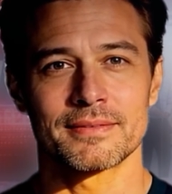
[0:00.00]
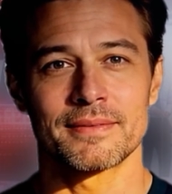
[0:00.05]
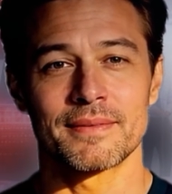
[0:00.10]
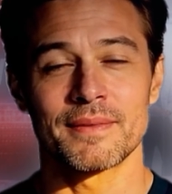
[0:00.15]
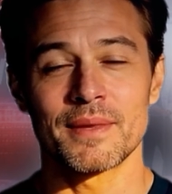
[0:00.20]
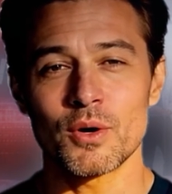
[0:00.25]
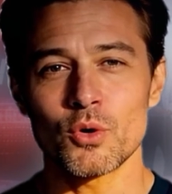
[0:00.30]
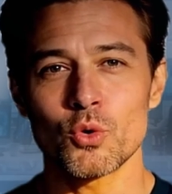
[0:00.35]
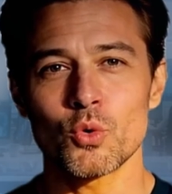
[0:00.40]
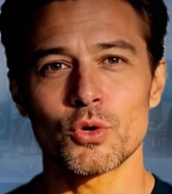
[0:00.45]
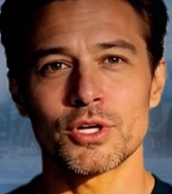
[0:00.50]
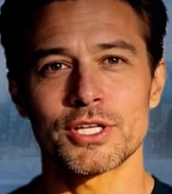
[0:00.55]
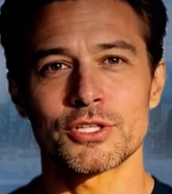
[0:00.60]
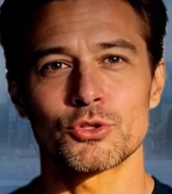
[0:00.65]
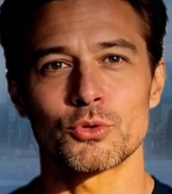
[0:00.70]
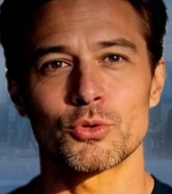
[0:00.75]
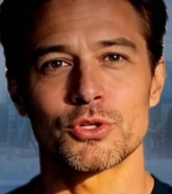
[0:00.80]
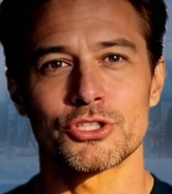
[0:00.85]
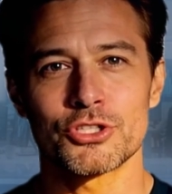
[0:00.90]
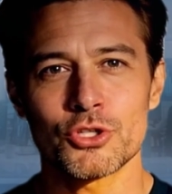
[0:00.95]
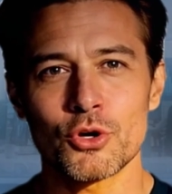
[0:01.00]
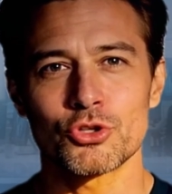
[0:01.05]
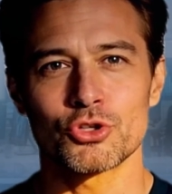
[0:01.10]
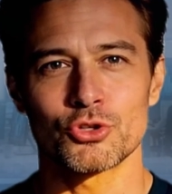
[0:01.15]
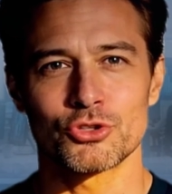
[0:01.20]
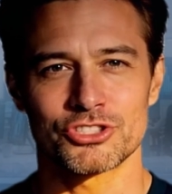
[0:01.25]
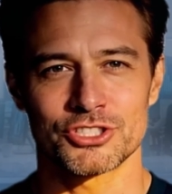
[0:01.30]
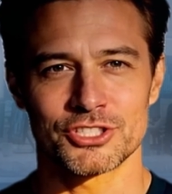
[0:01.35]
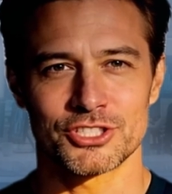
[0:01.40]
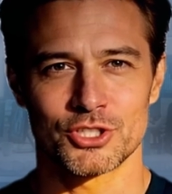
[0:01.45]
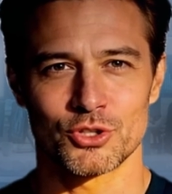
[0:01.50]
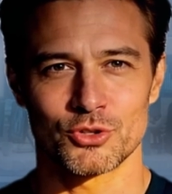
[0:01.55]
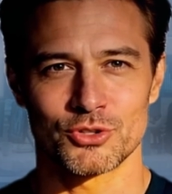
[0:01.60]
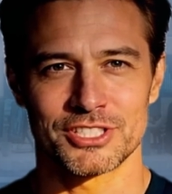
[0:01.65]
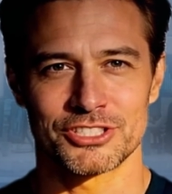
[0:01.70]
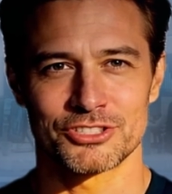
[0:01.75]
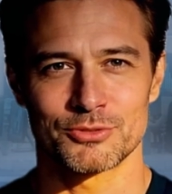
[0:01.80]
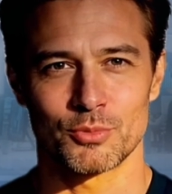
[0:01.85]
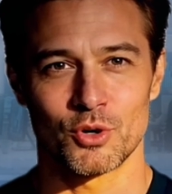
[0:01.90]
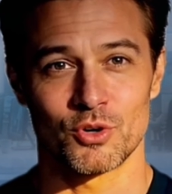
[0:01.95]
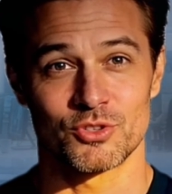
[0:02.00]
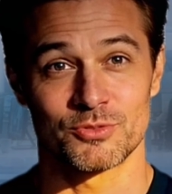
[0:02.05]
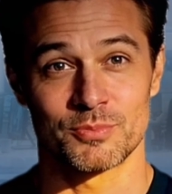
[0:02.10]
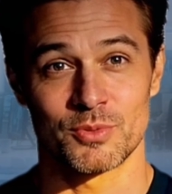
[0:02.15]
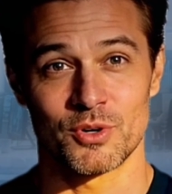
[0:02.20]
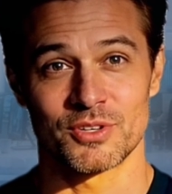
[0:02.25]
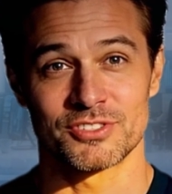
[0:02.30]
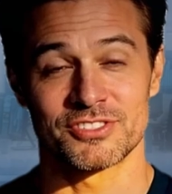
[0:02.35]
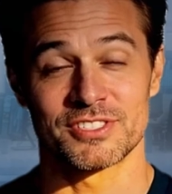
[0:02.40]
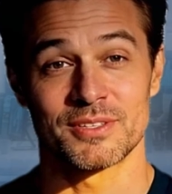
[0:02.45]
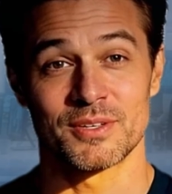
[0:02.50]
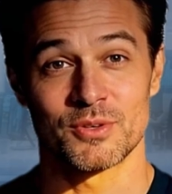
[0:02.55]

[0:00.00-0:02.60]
According to a Social Security spokesperson